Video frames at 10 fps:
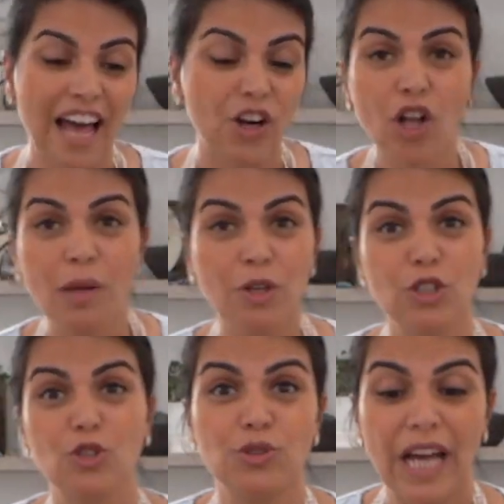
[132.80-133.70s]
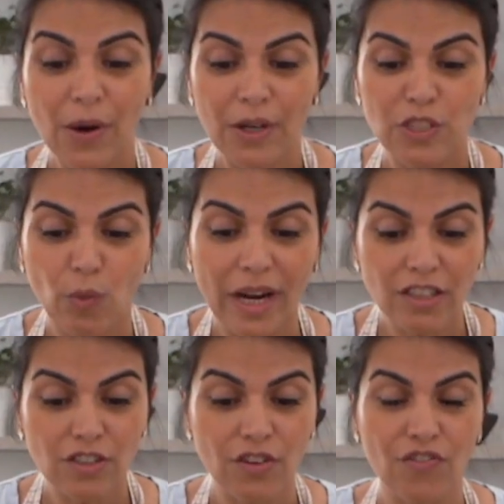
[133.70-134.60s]
And all I'm going to do now is
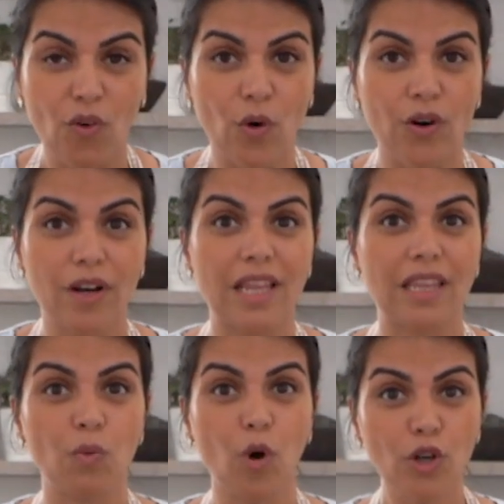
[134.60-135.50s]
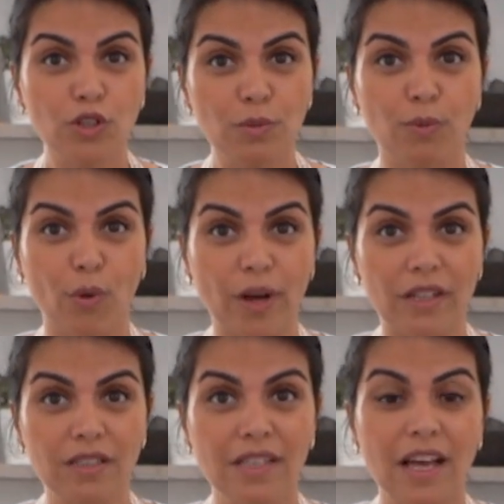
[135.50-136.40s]
wait for the water to
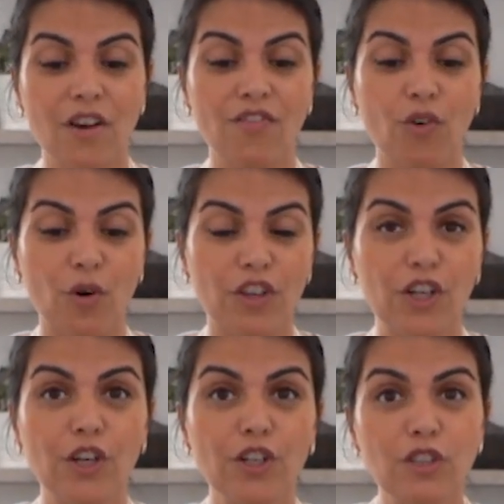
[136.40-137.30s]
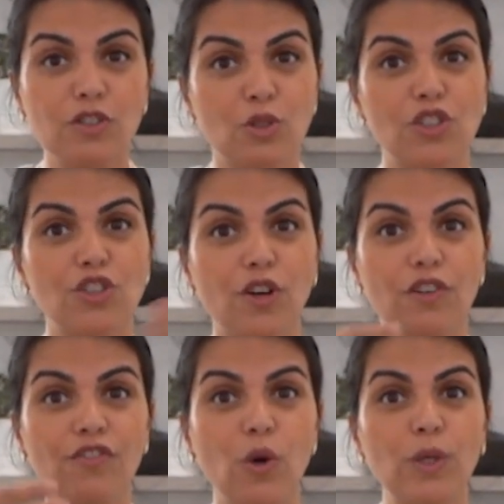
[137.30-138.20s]
boil, for the kernels to
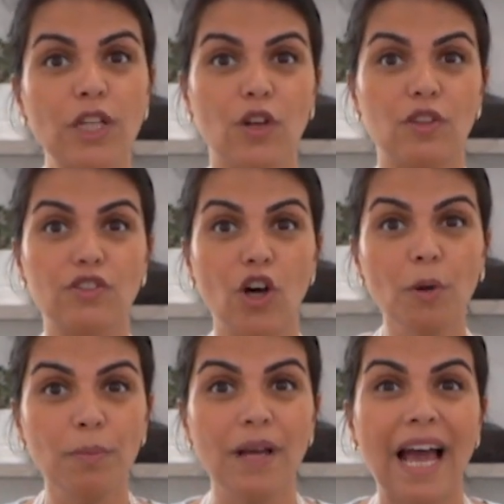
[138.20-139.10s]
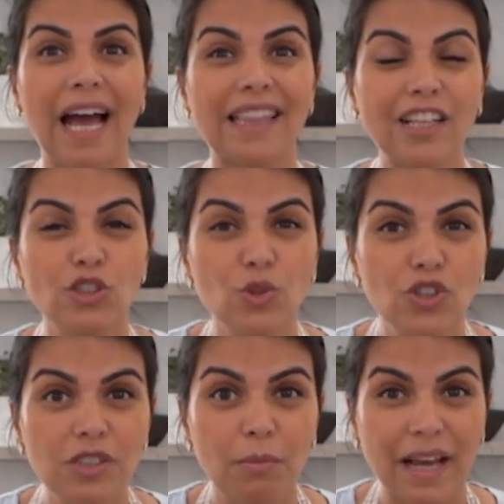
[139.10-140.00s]
start floating on the top, and that's
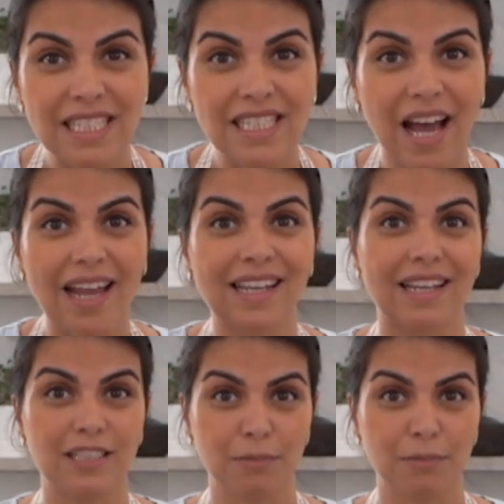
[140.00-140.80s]
usually my sign that it's